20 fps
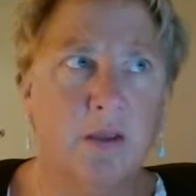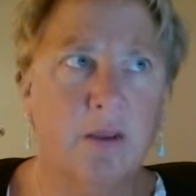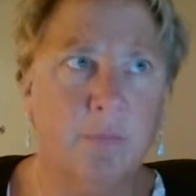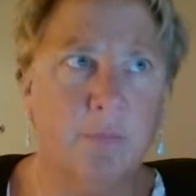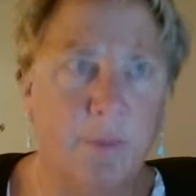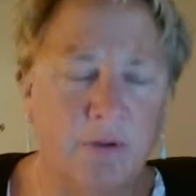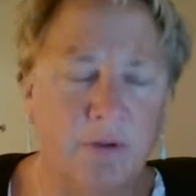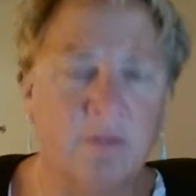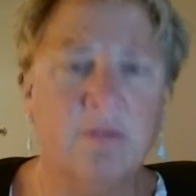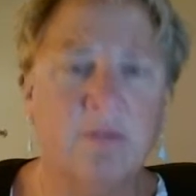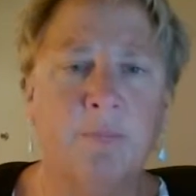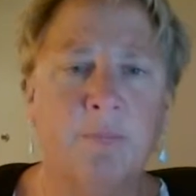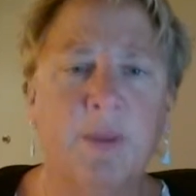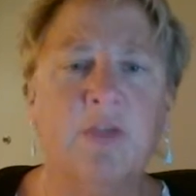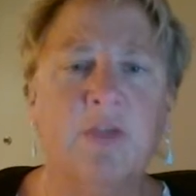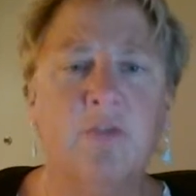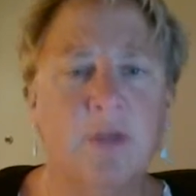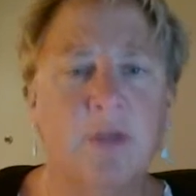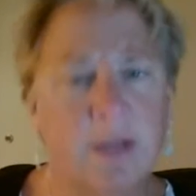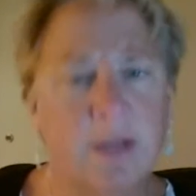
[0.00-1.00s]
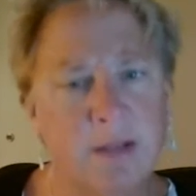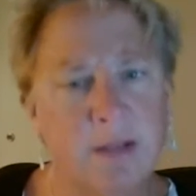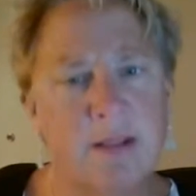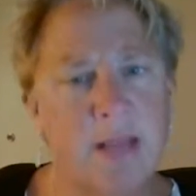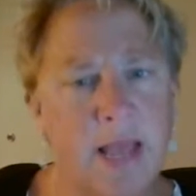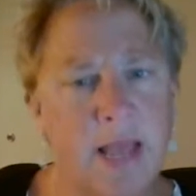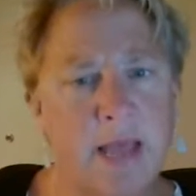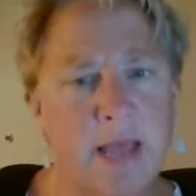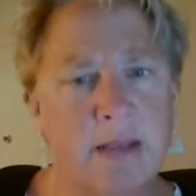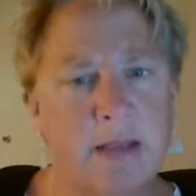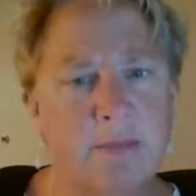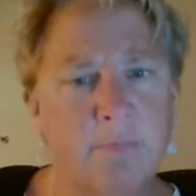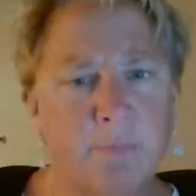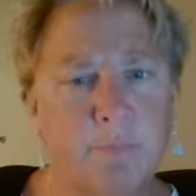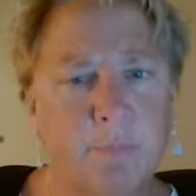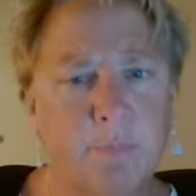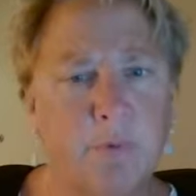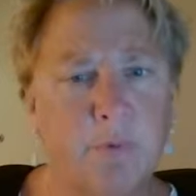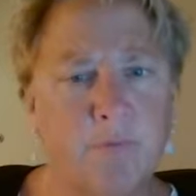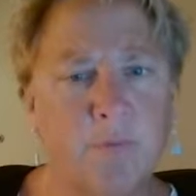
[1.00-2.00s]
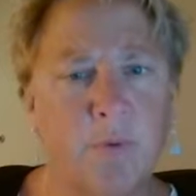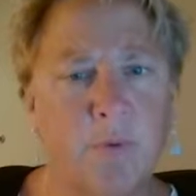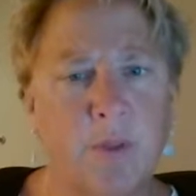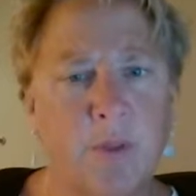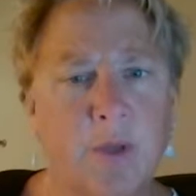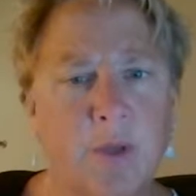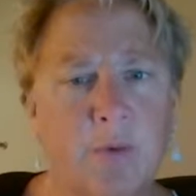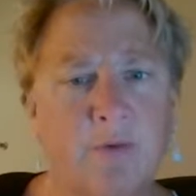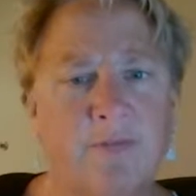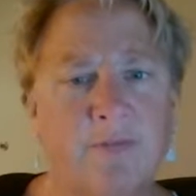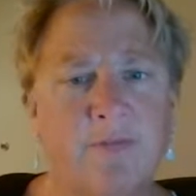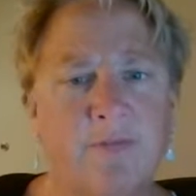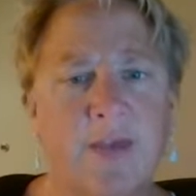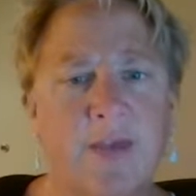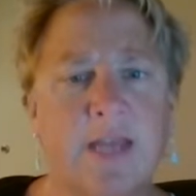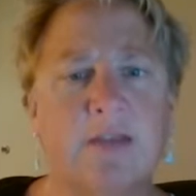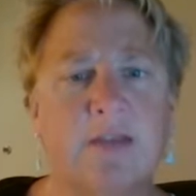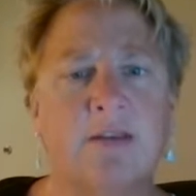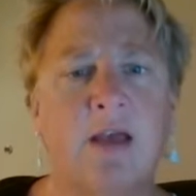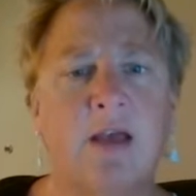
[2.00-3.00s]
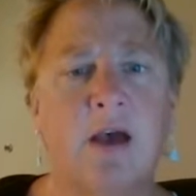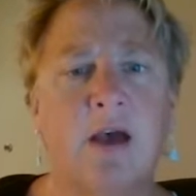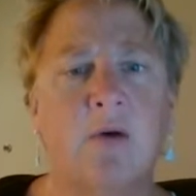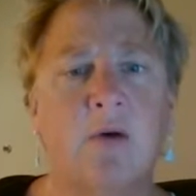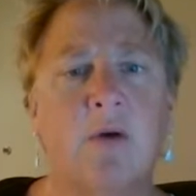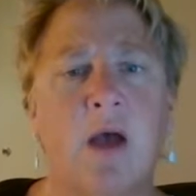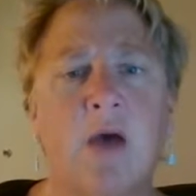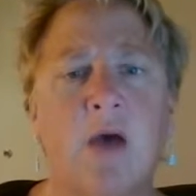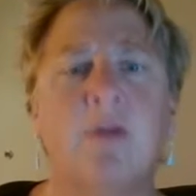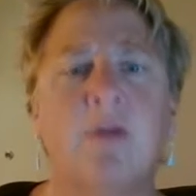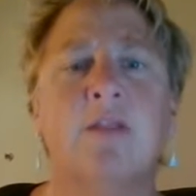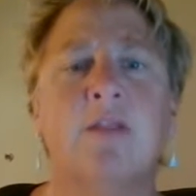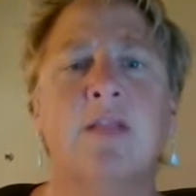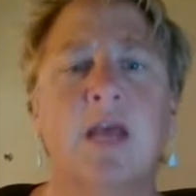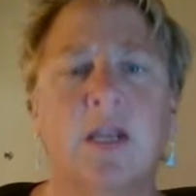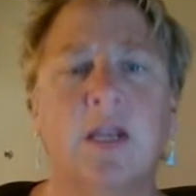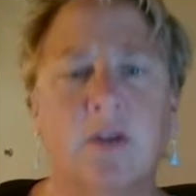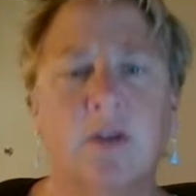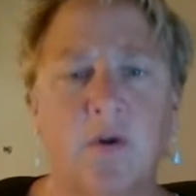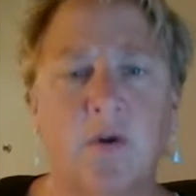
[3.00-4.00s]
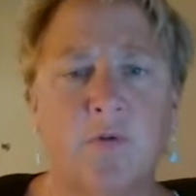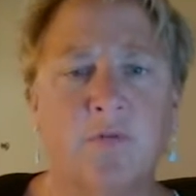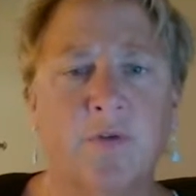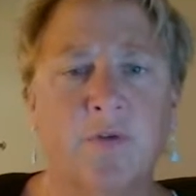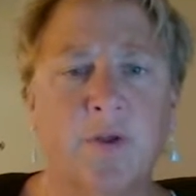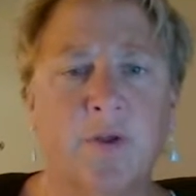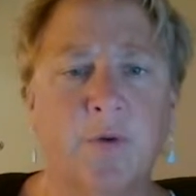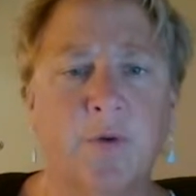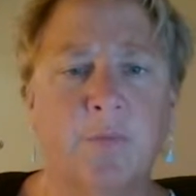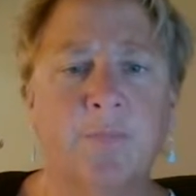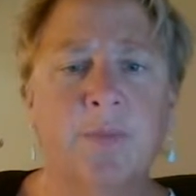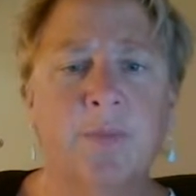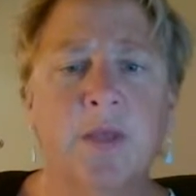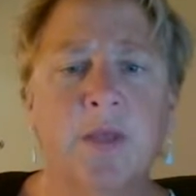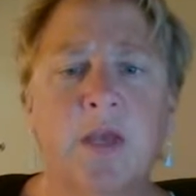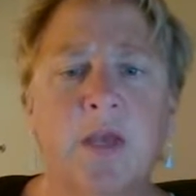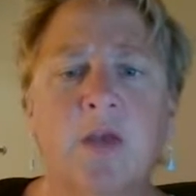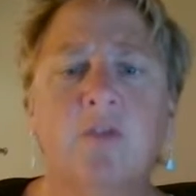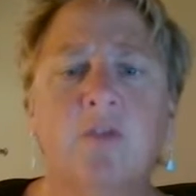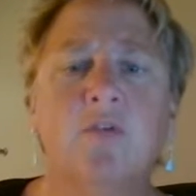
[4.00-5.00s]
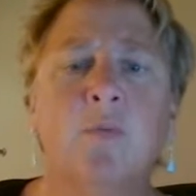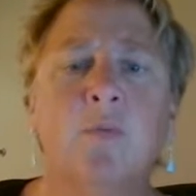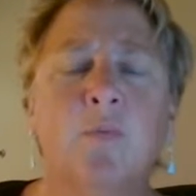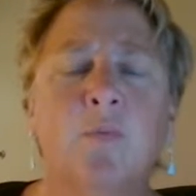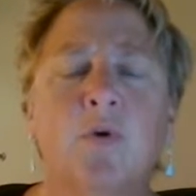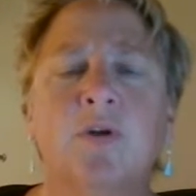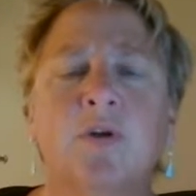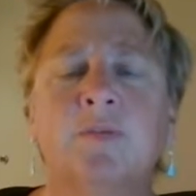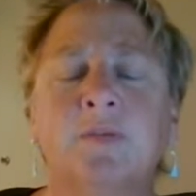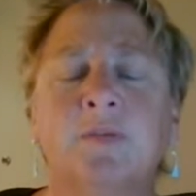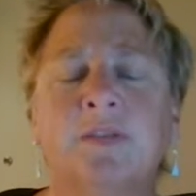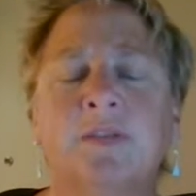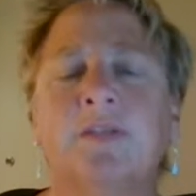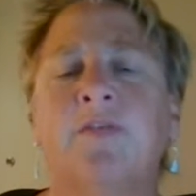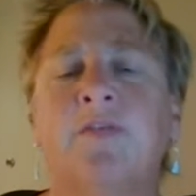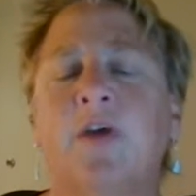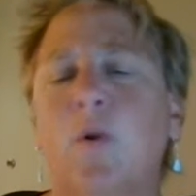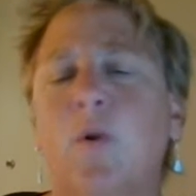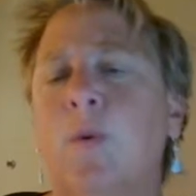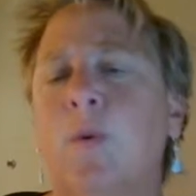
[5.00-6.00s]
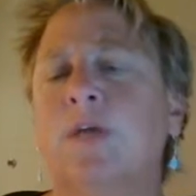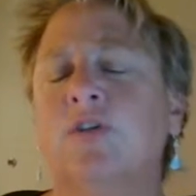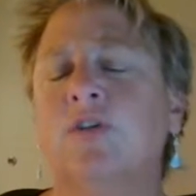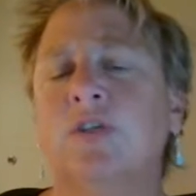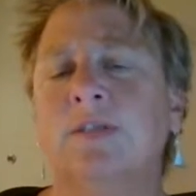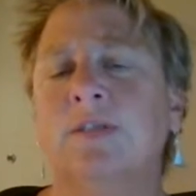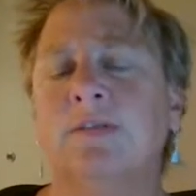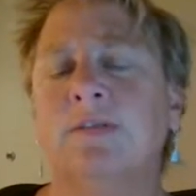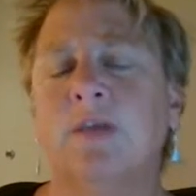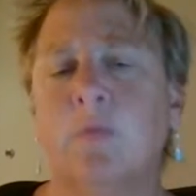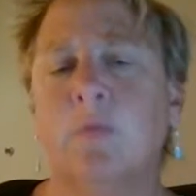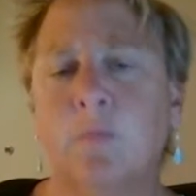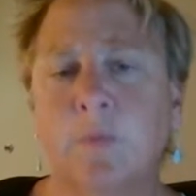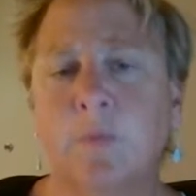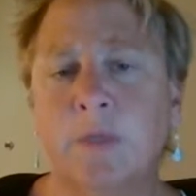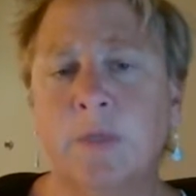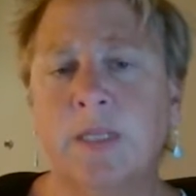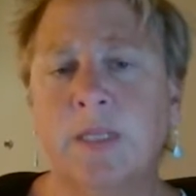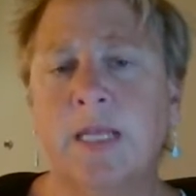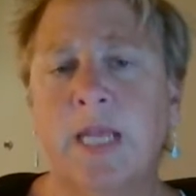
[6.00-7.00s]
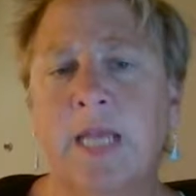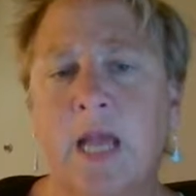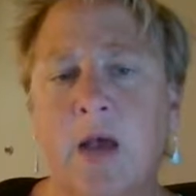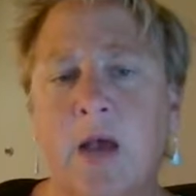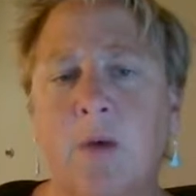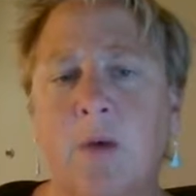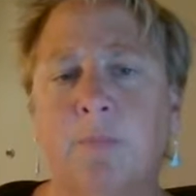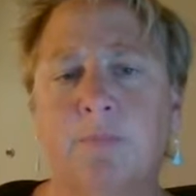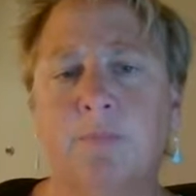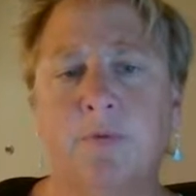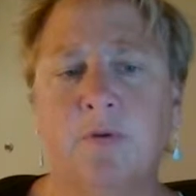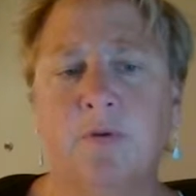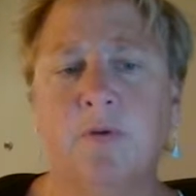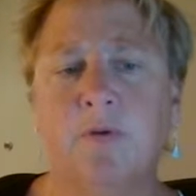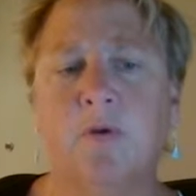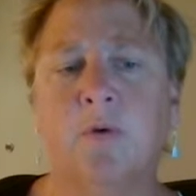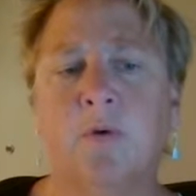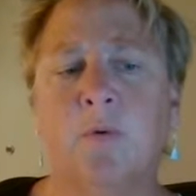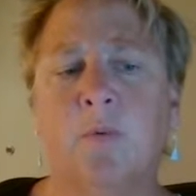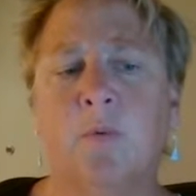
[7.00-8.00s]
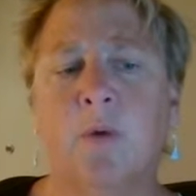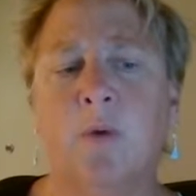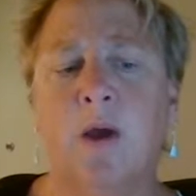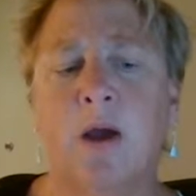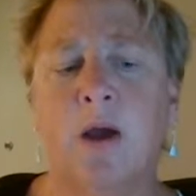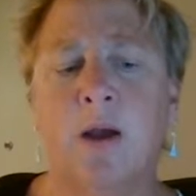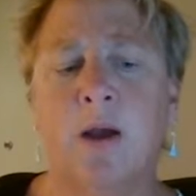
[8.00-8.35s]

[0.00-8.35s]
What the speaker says: participation in that portfolio event. How did that go for you? So more specific questions that really help to